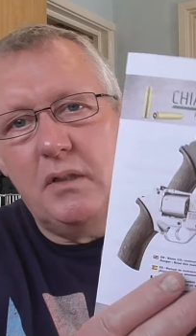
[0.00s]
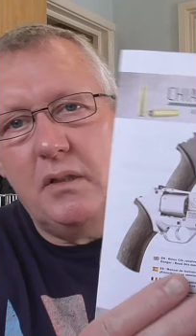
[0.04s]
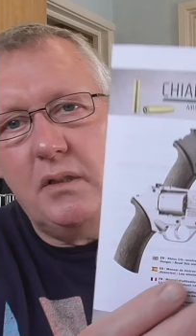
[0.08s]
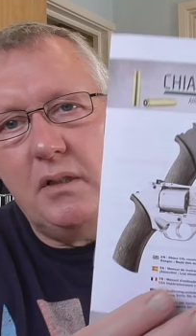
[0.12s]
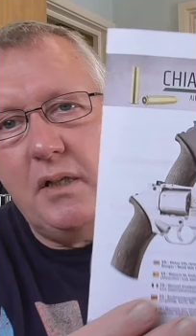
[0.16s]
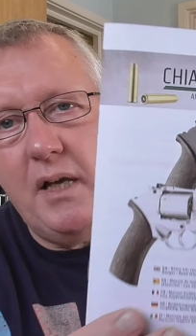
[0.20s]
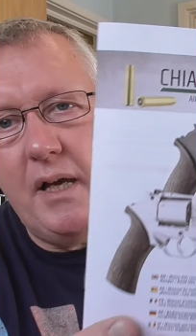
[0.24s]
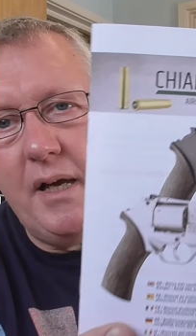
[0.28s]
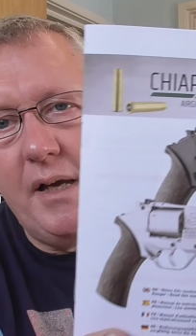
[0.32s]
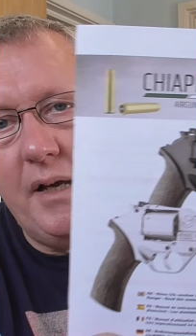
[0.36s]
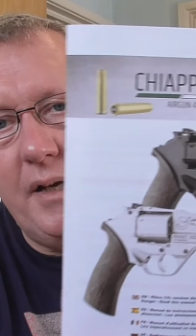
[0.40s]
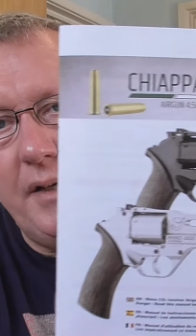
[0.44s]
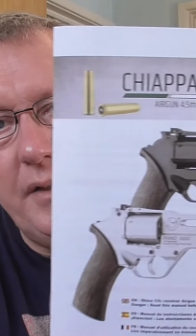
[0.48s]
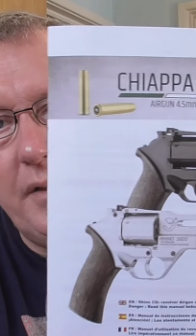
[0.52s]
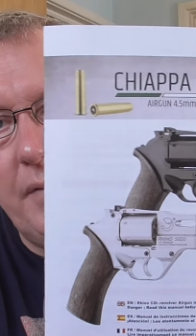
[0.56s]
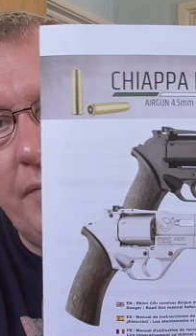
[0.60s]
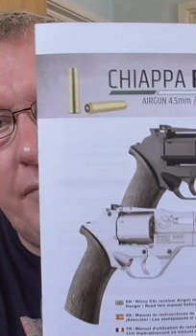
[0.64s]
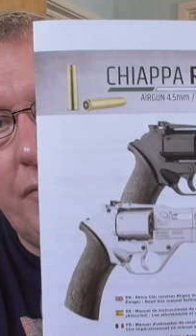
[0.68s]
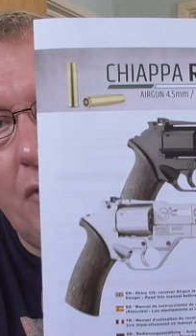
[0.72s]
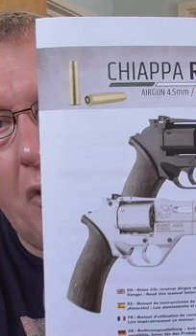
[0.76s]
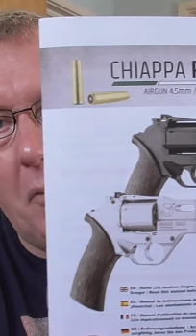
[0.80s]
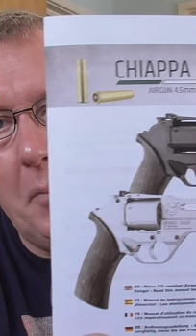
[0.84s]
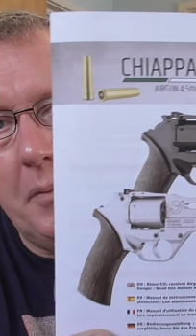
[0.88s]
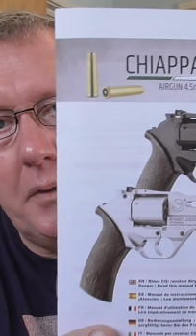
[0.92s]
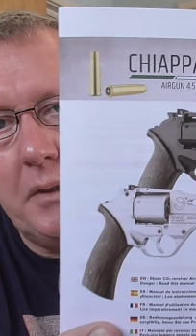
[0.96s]
yeah, it's
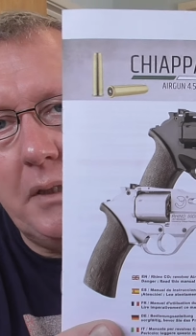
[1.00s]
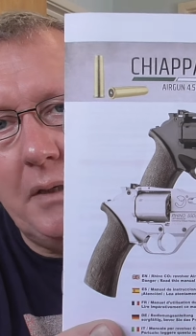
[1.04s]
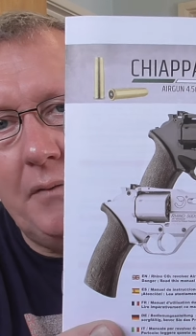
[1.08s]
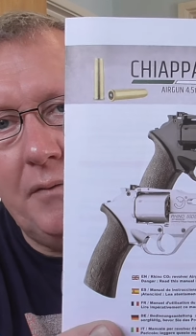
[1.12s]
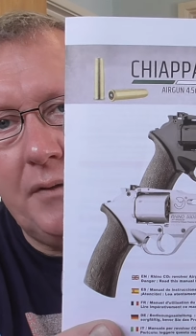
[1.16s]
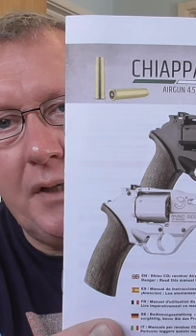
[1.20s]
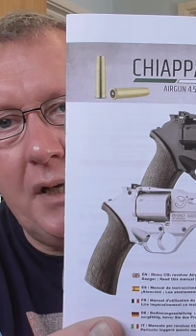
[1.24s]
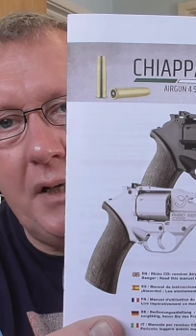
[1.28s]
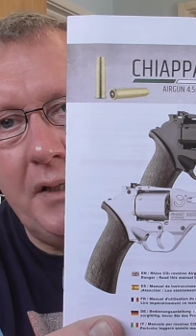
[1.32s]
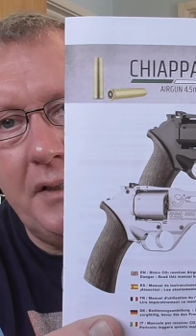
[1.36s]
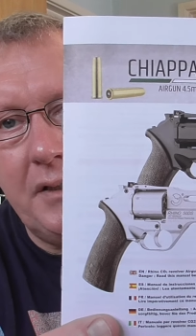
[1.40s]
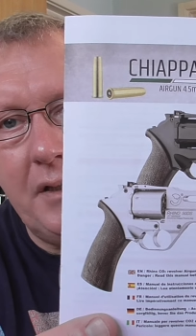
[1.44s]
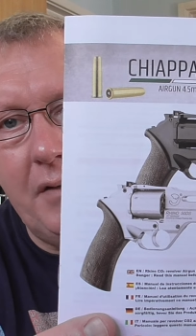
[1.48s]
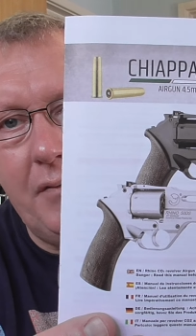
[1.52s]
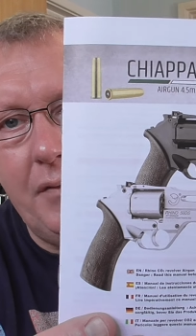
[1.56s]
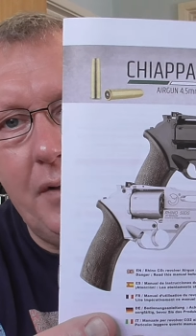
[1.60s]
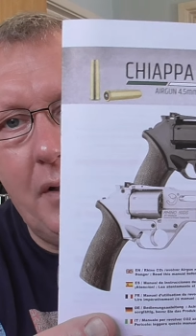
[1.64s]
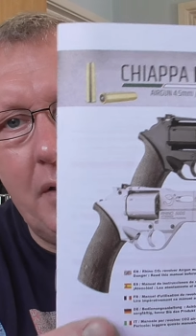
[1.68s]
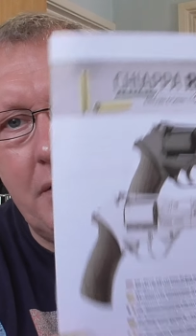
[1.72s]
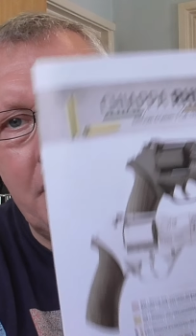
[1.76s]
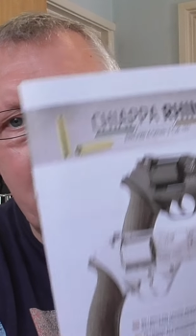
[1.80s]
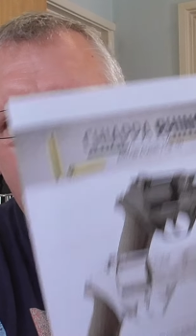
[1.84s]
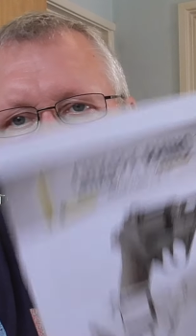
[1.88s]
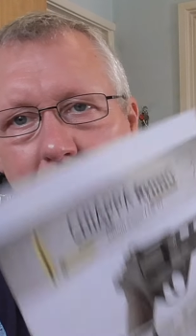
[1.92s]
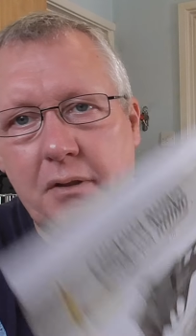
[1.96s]
informative, you, tells
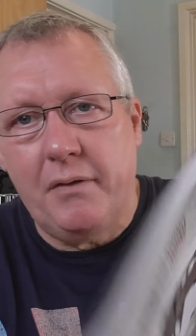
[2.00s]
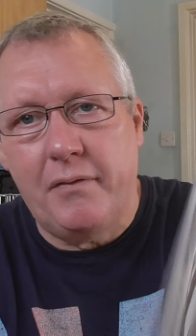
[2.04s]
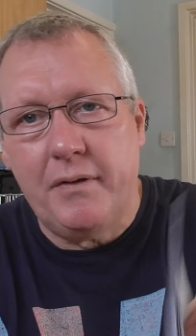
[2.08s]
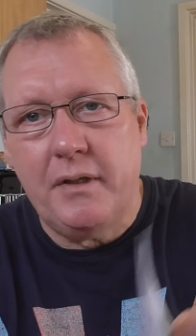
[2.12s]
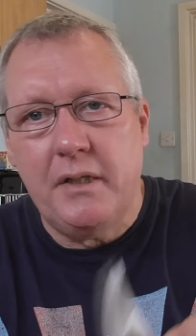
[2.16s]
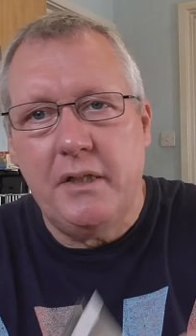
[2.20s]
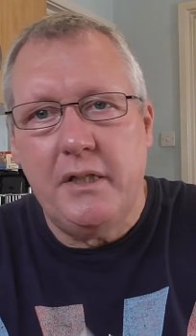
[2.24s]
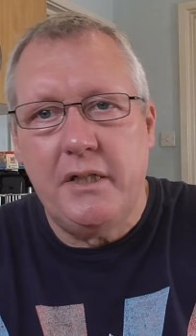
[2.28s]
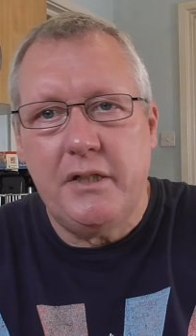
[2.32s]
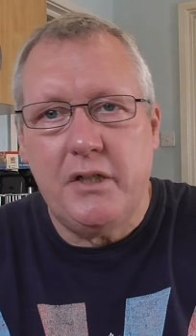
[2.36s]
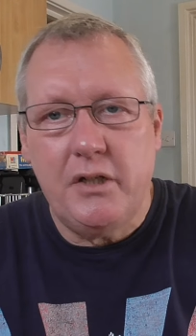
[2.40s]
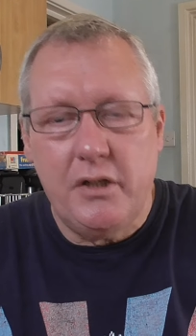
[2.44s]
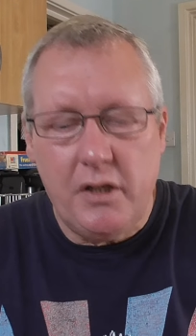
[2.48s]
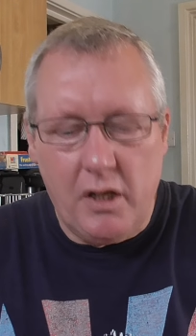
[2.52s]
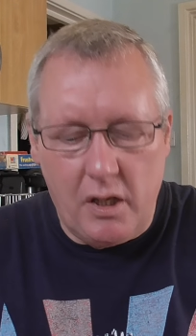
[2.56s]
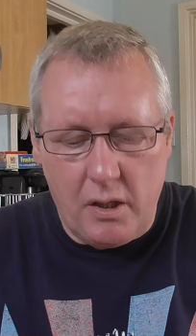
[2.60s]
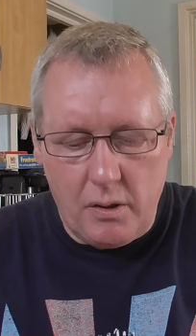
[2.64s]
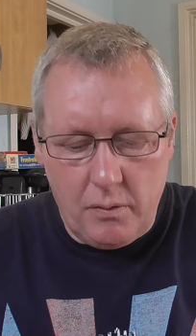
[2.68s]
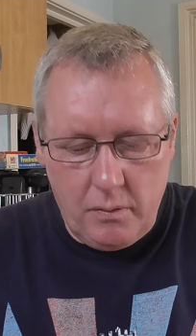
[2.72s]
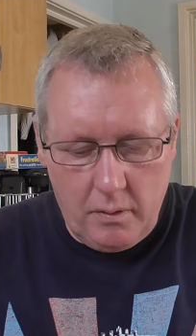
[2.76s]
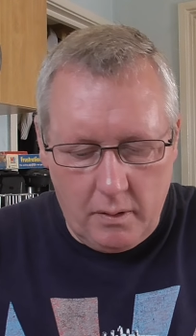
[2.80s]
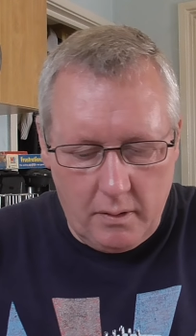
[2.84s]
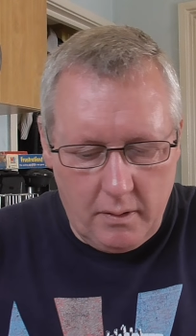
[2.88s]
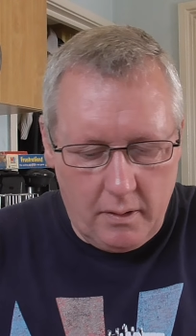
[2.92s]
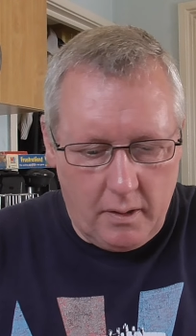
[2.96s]
you everything you need to
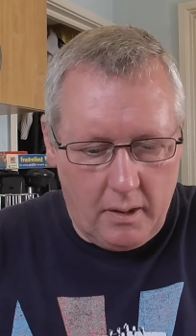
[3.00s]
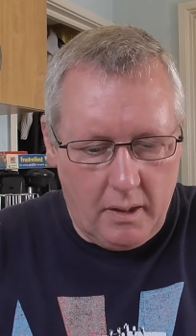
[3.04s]
know.